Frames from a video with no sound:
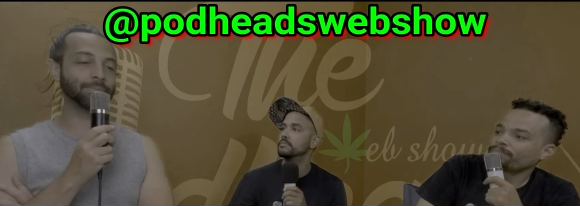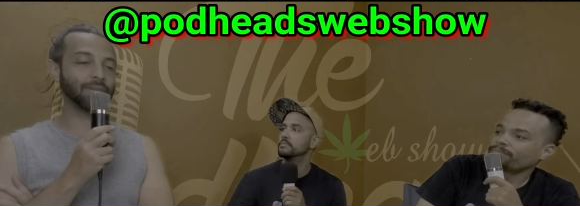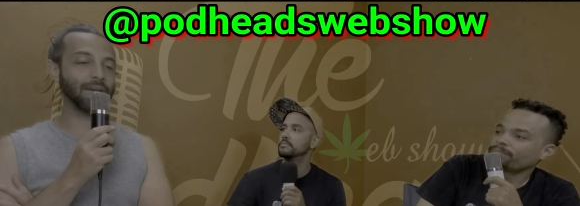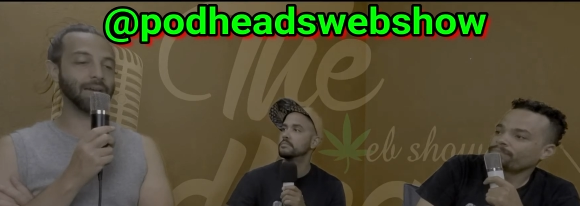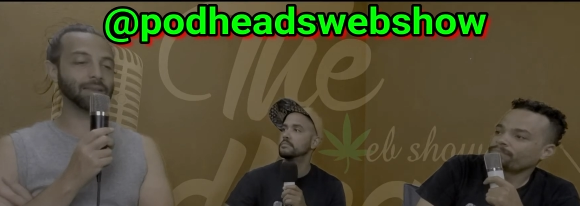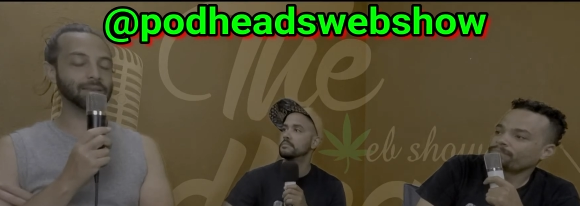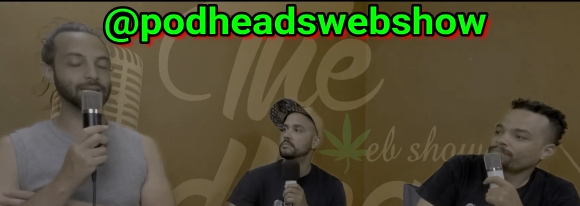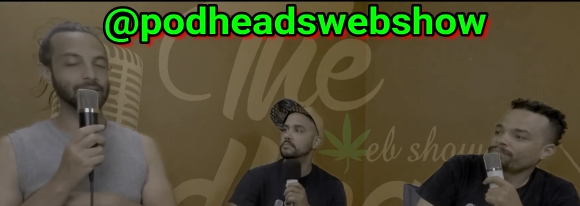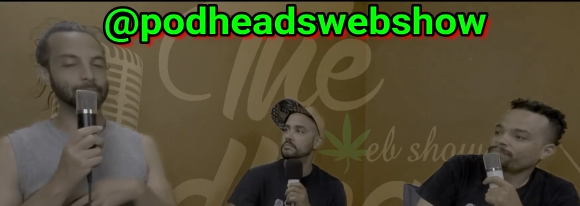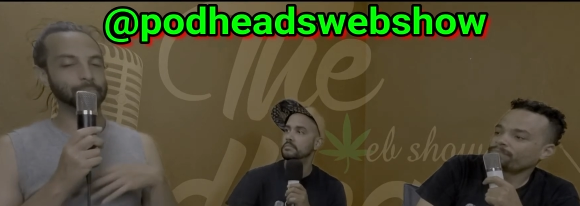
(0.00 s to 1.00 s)
Speaker 1: that
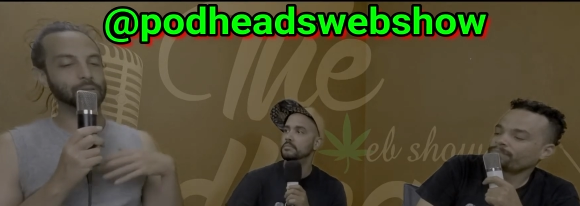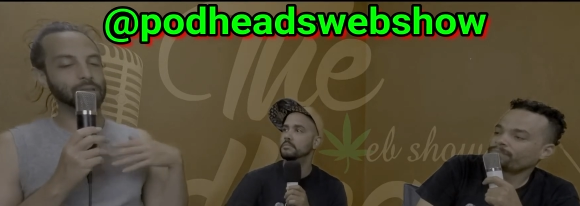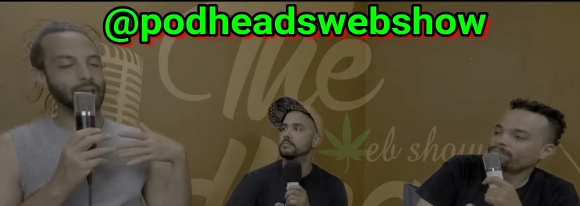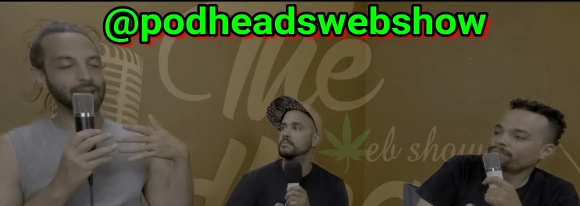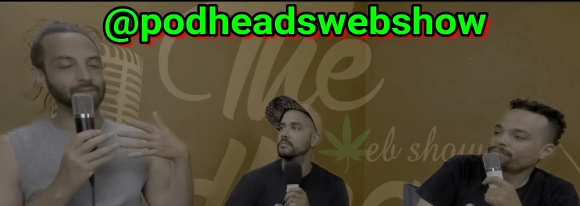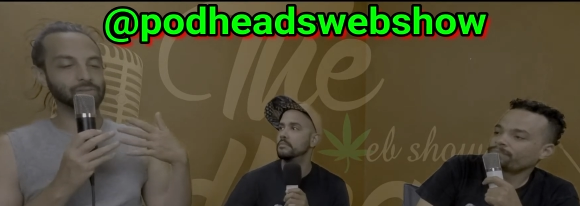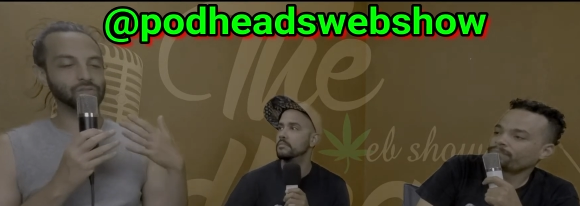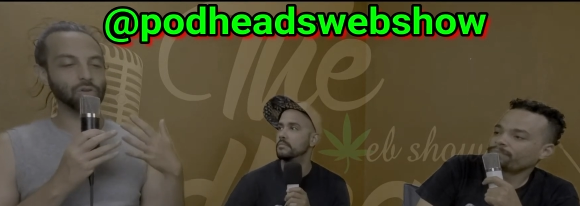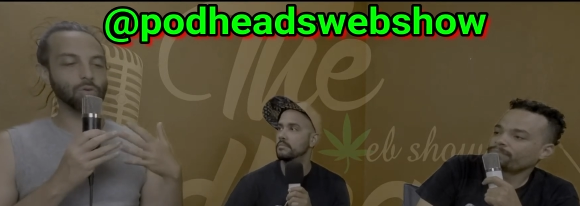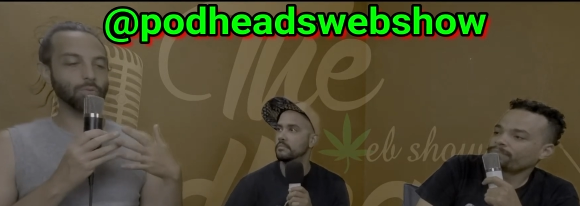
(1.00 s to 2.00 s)
it blends
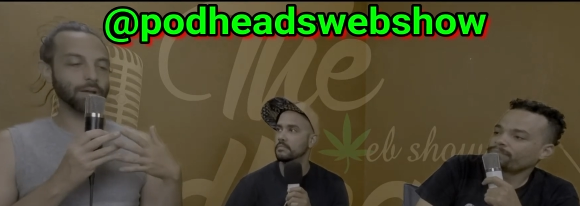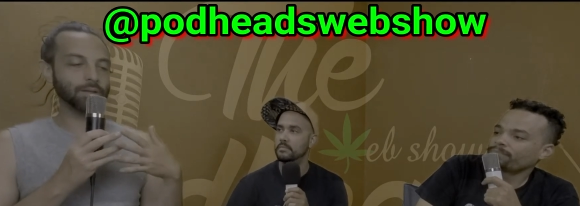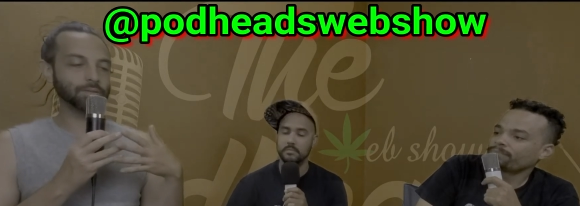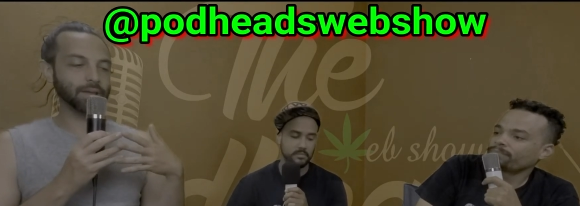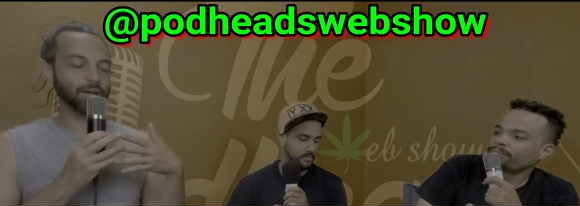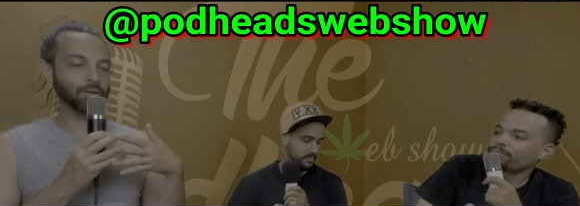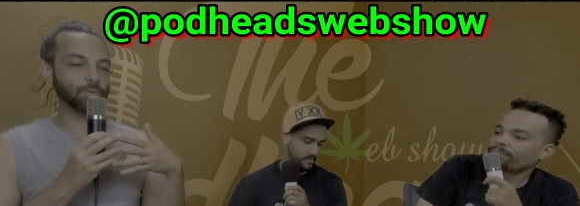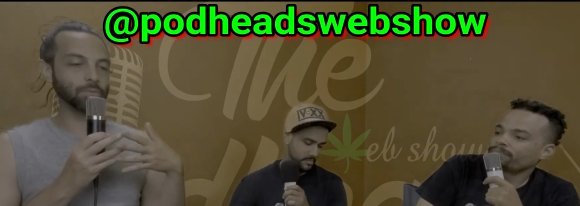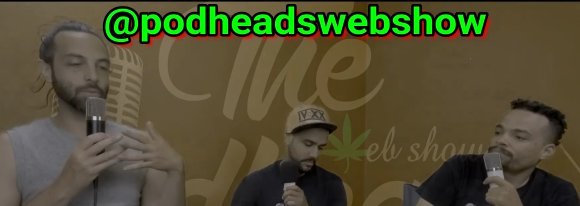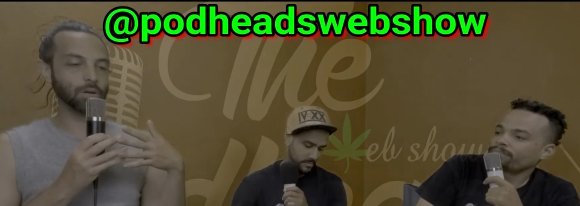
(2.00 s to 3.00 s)
so well
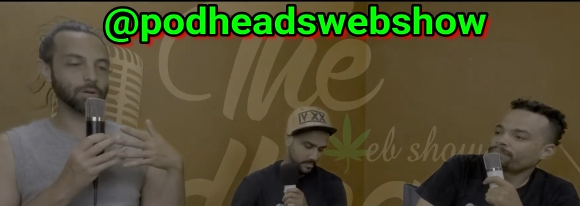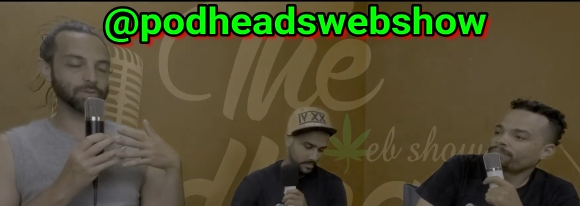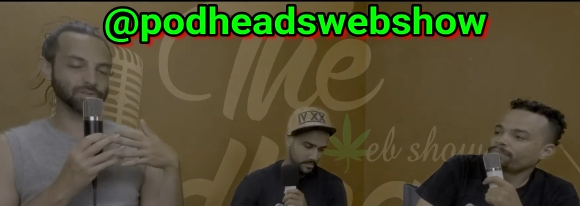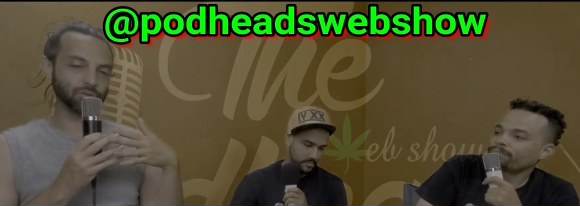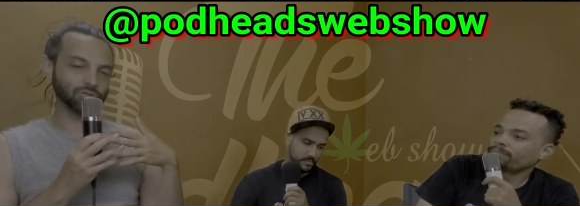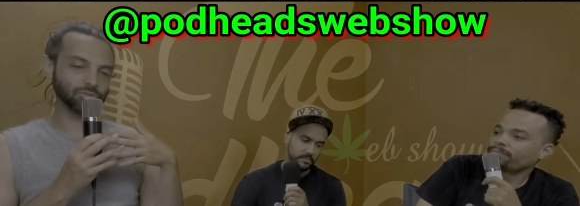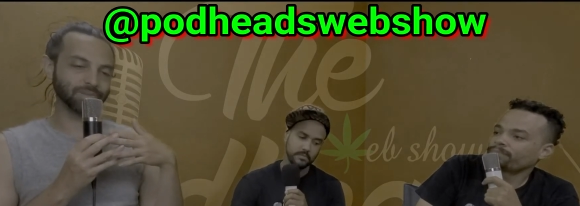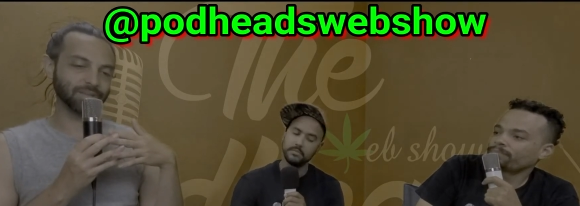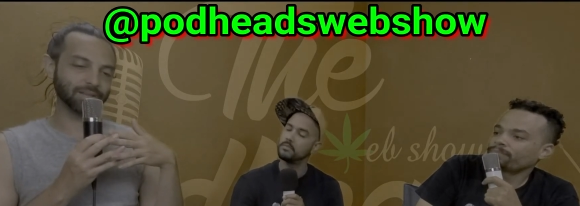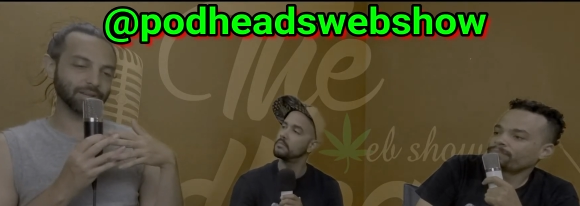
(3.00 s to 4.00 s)
now uh, with social
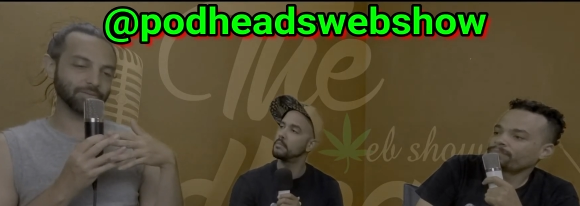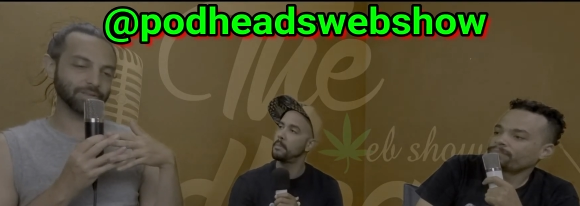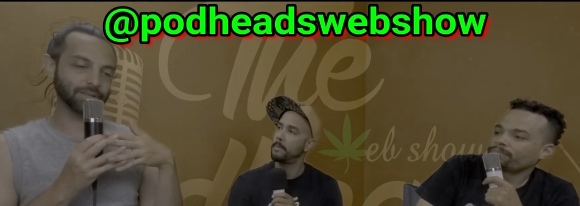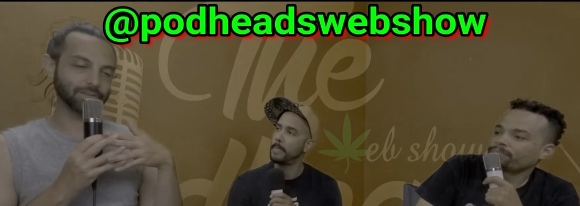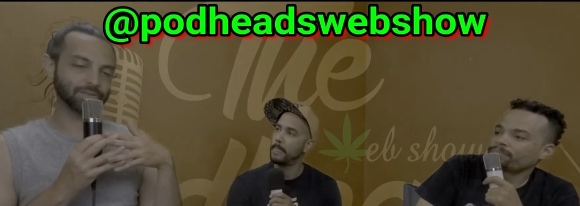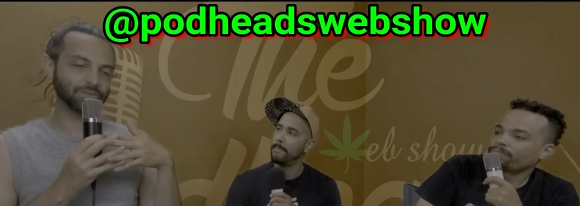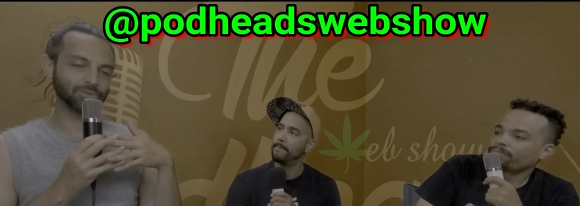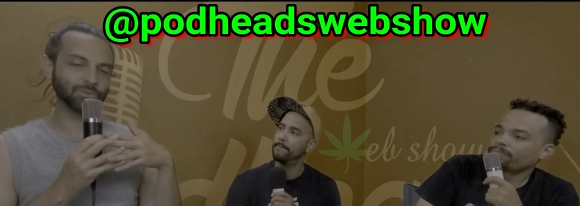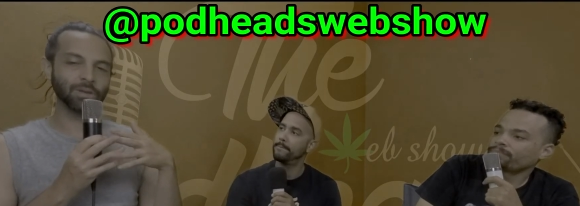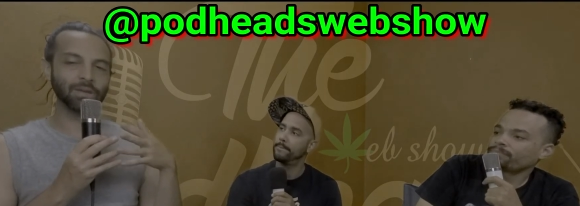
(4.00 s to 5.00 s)
media and everything
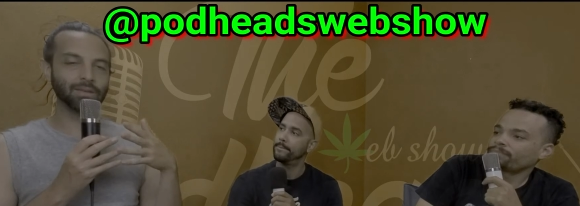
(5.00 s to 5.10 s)
too.